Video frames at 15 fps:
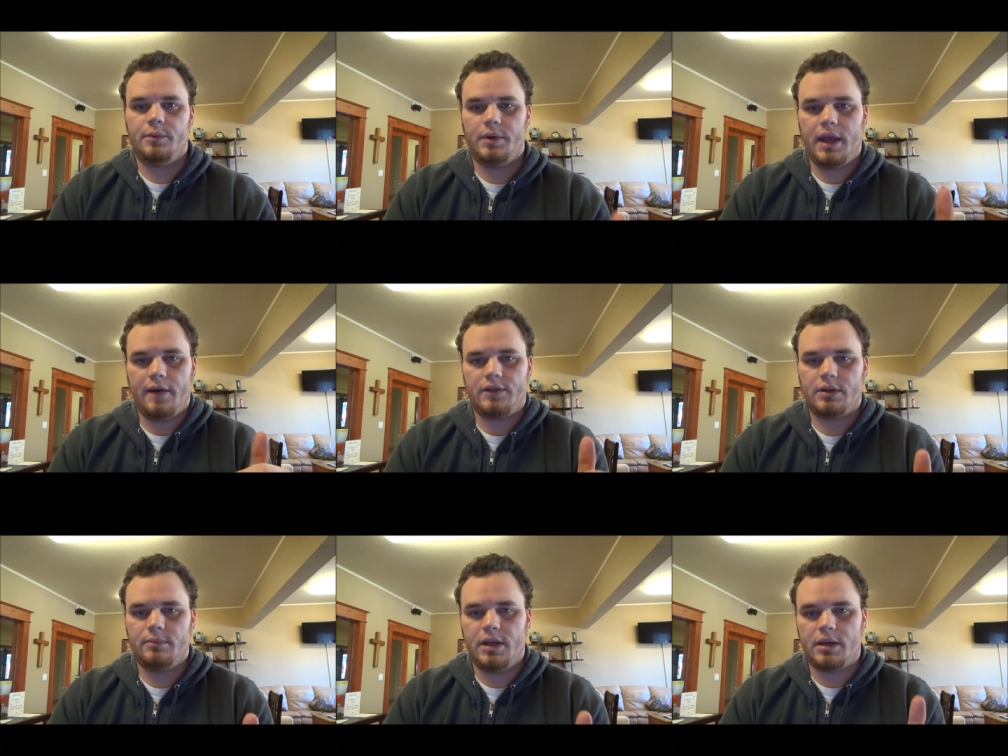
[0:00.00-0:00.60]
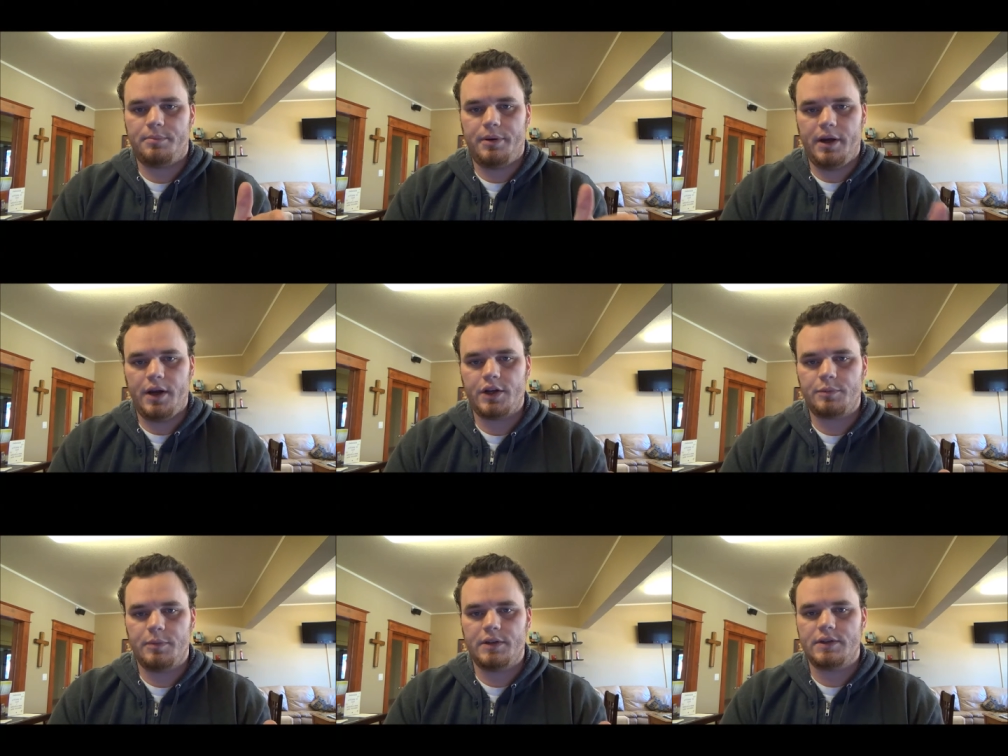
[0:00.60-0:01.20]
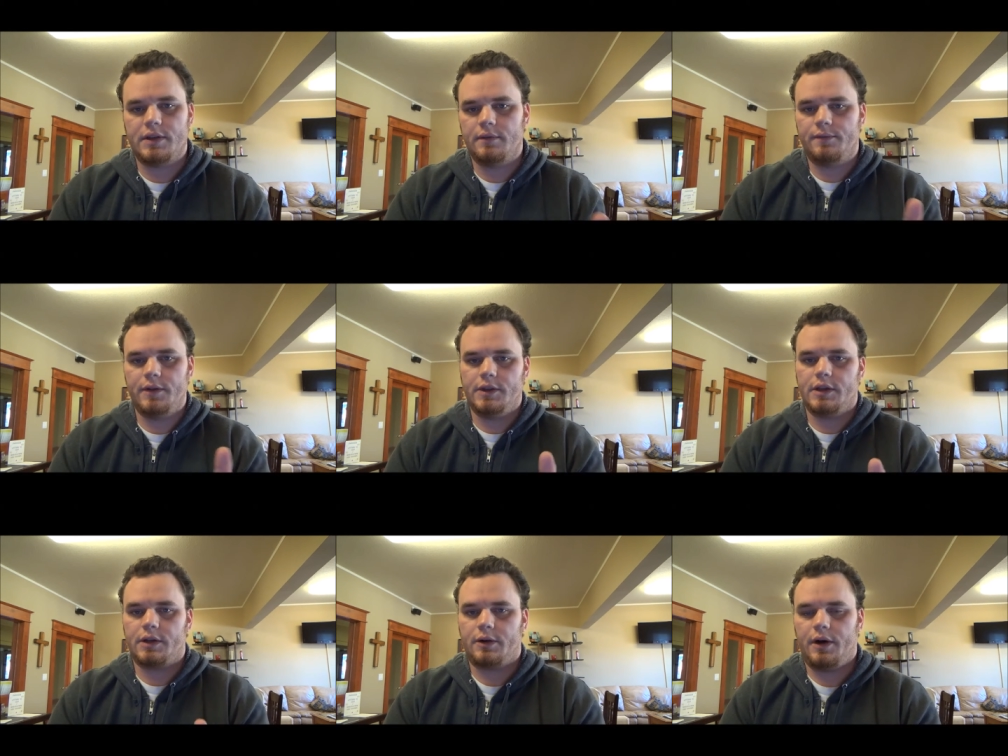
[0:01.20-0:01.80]
we have to make punishments that
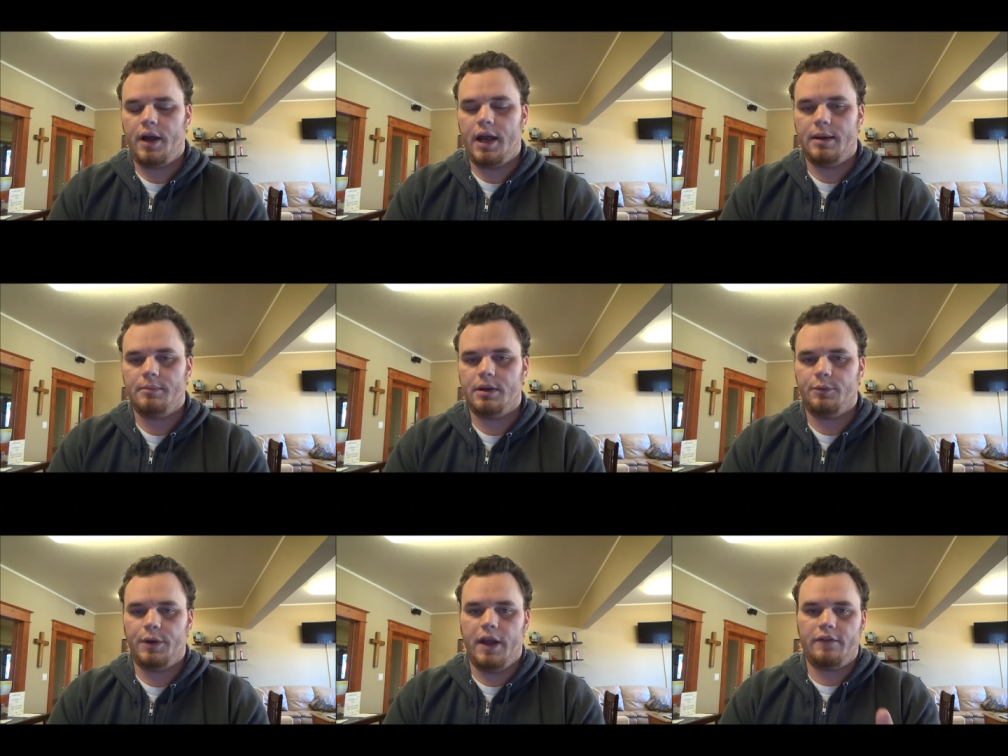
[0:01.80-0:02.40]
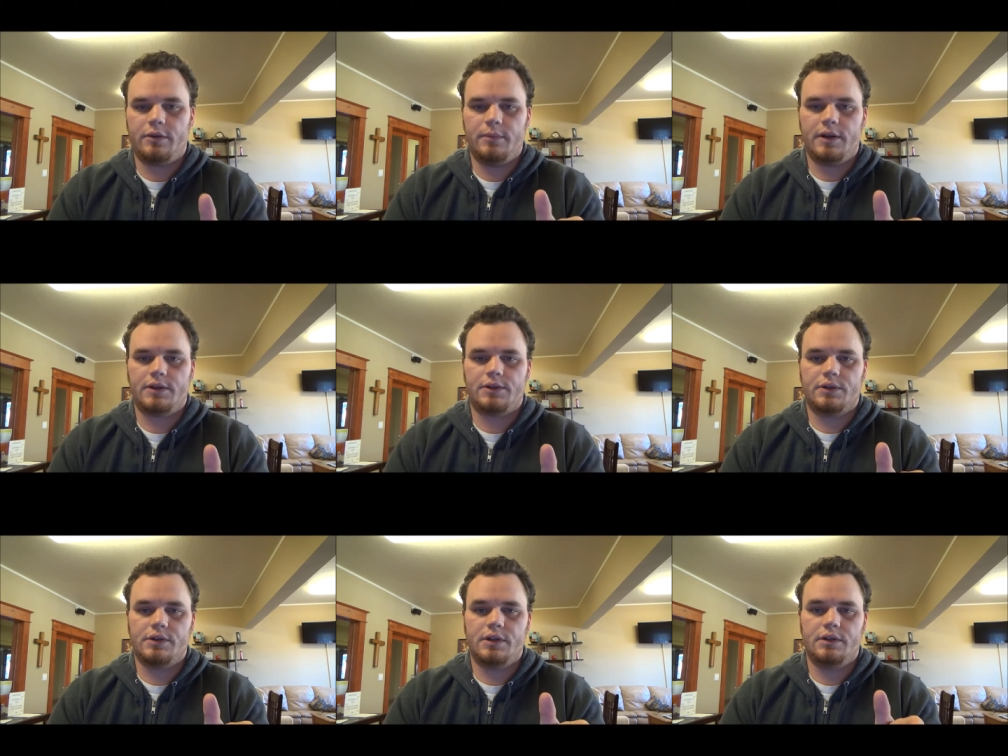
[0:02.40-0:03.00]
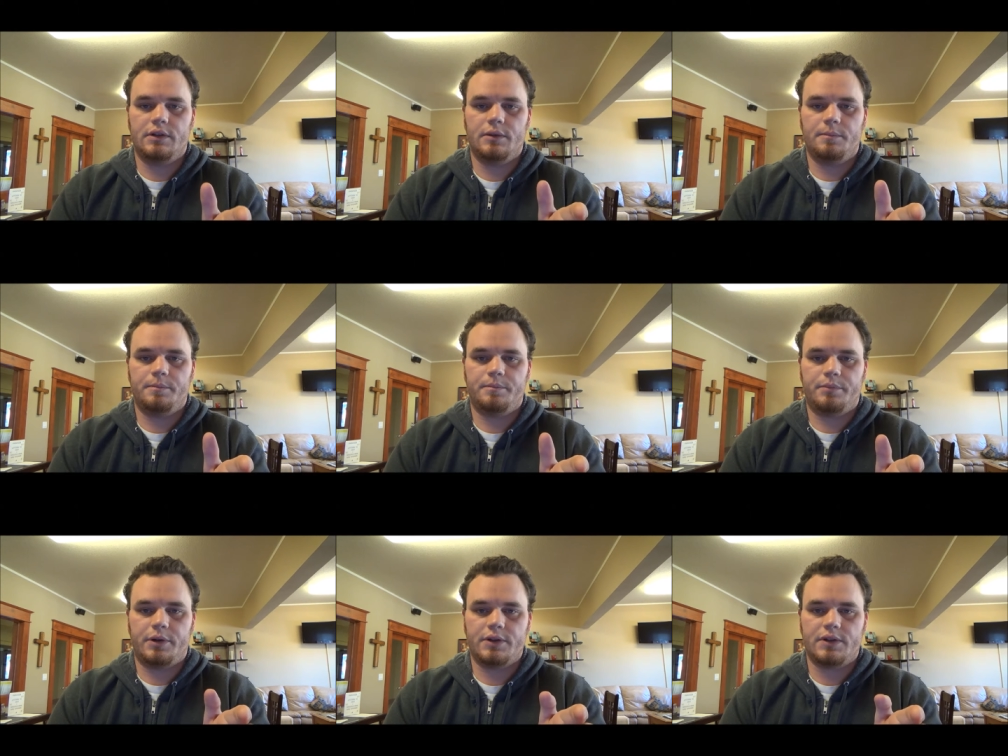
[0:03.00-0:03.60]
fit the crime, and we have to make sure that the
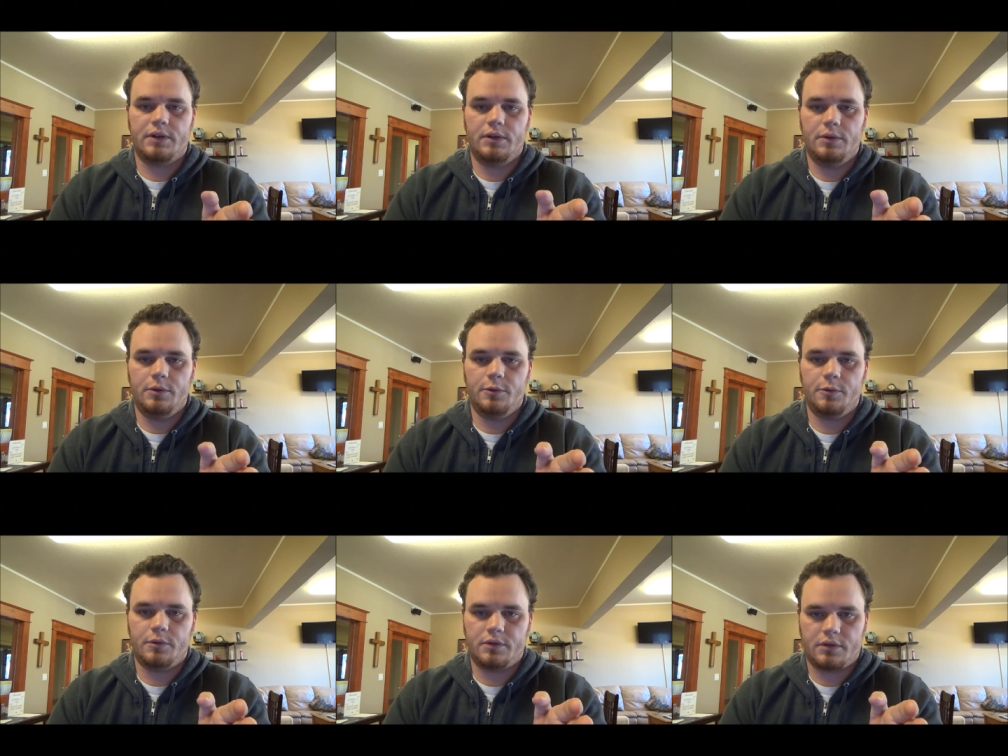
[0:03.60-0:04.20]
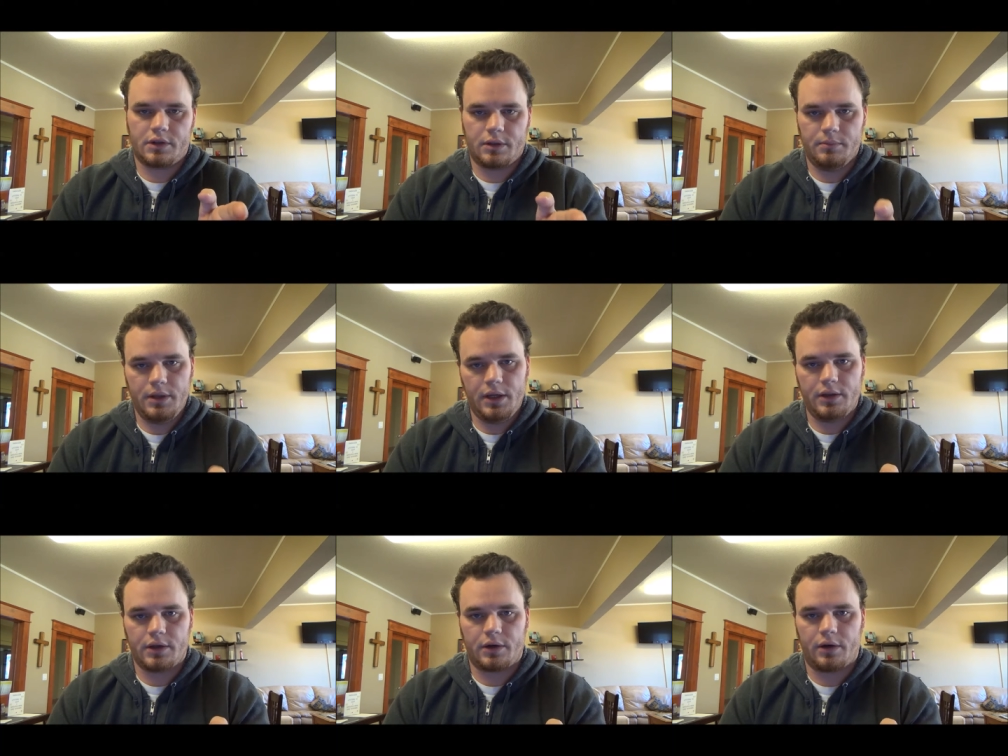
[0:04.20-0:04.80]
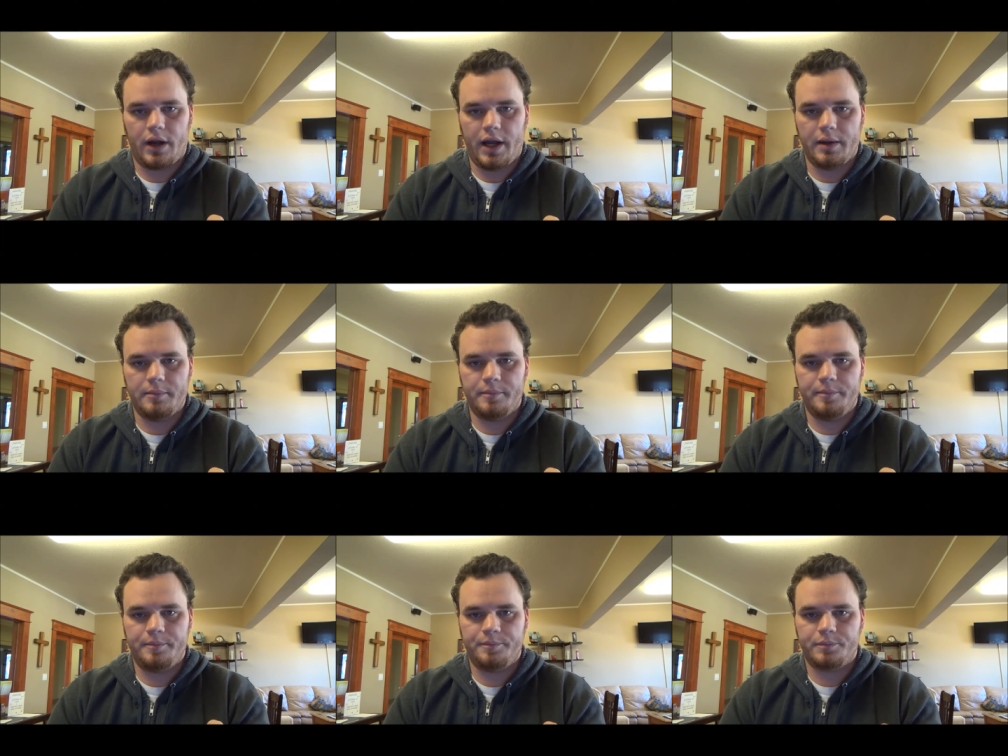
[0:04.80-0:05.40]
person who committed the
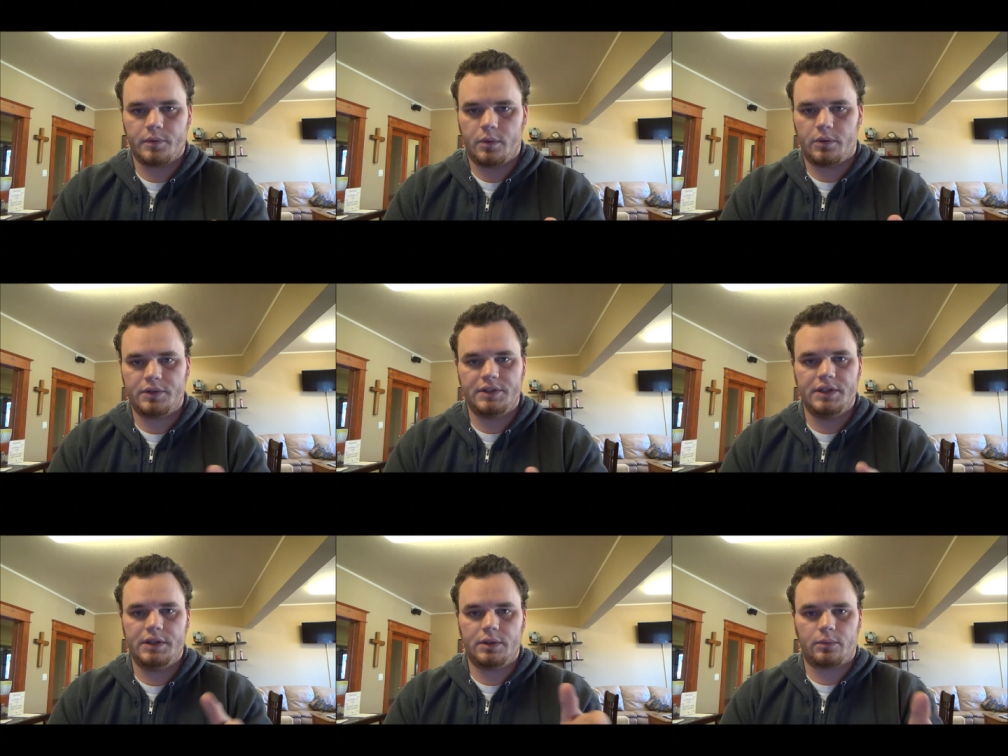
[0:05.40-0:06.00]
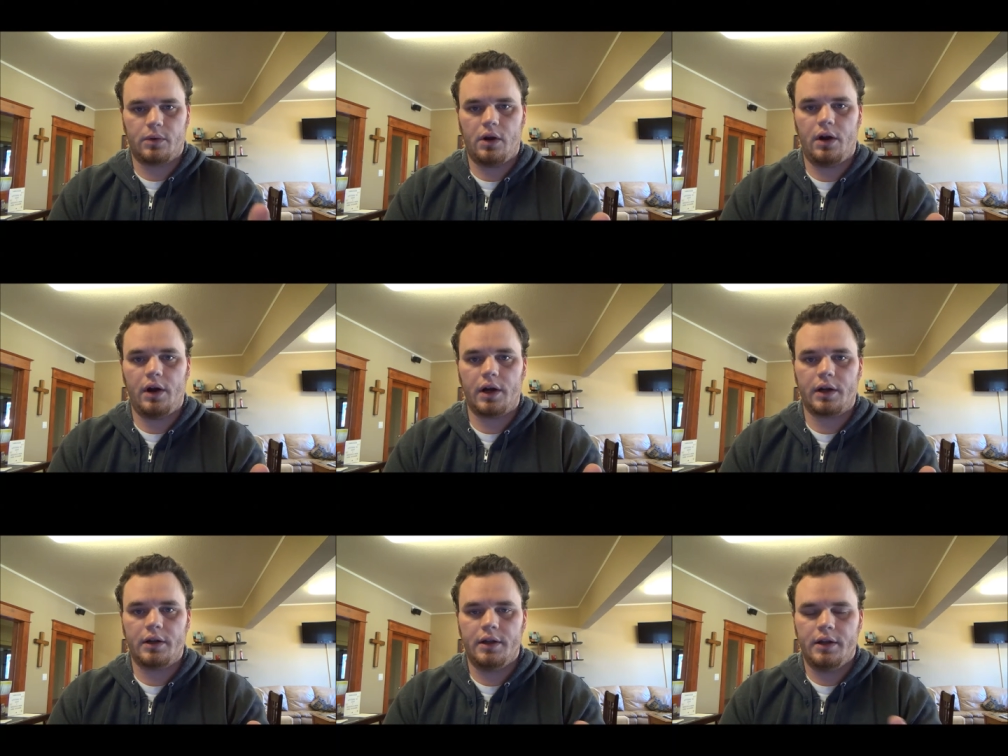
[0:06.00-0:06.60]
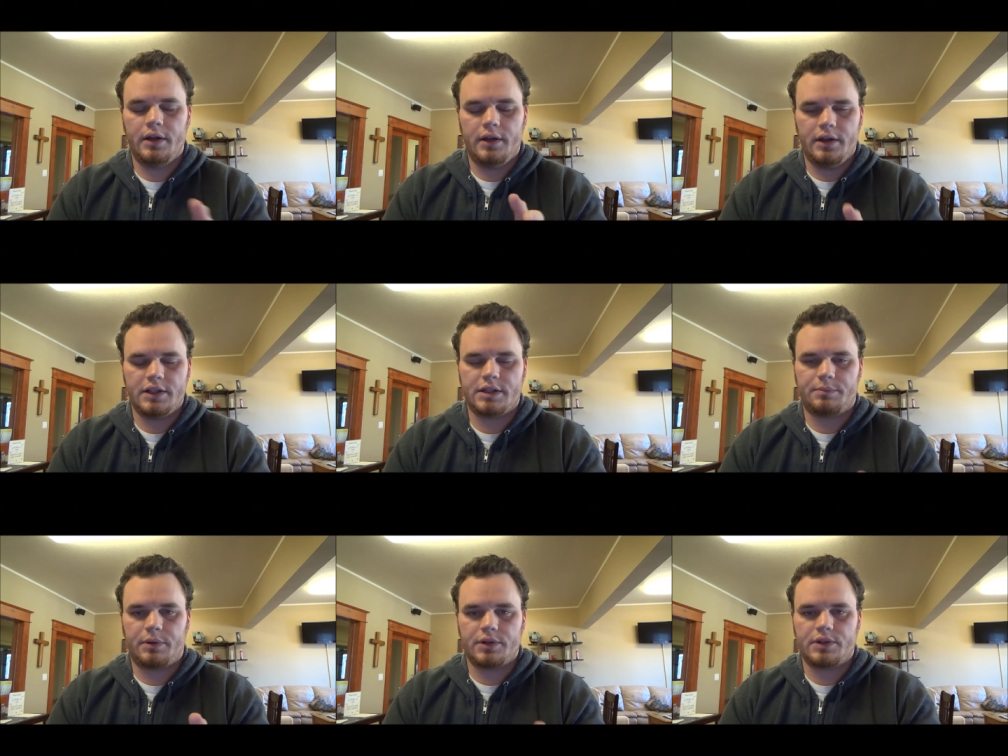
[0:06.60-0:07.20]
crime or did the wrong is
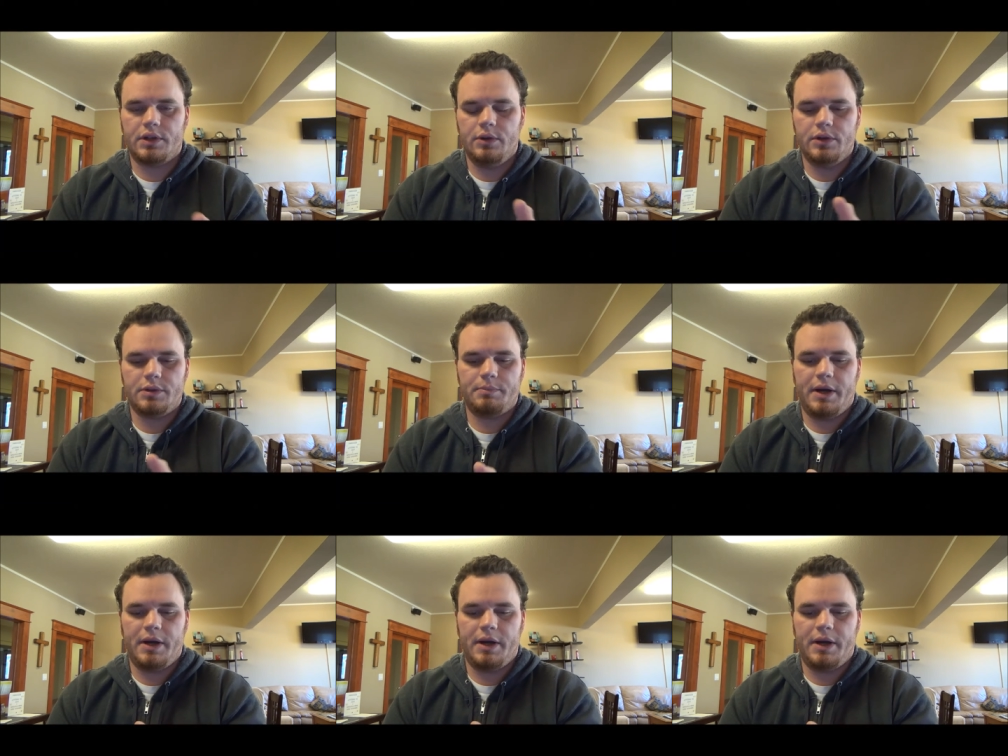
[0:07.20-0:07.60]
the person who is